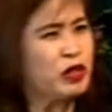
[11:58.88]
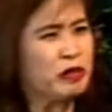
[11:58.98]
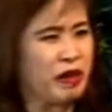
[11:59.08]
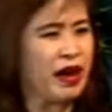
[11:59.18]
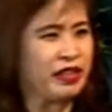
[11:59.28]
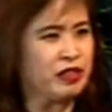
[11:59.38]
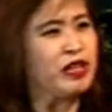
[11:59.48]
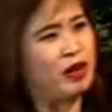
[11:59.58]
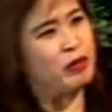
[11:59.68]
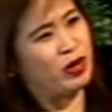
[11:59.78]
You know, you're right. You
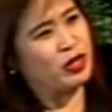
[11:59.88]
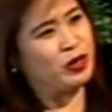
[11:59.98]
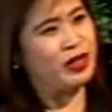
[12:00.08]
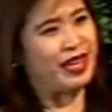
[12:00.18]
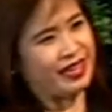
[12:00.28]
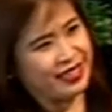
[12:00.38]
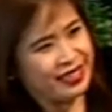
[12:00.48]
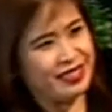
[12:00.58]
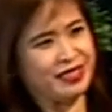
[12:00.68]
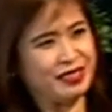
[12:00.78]
now more look like
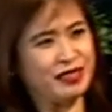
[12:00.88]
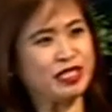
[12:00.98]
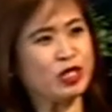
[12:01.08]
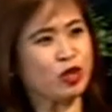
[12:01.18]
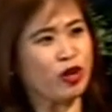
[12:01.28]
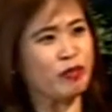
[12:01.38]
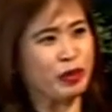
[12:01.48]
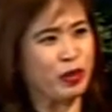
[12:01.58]
a Tisoy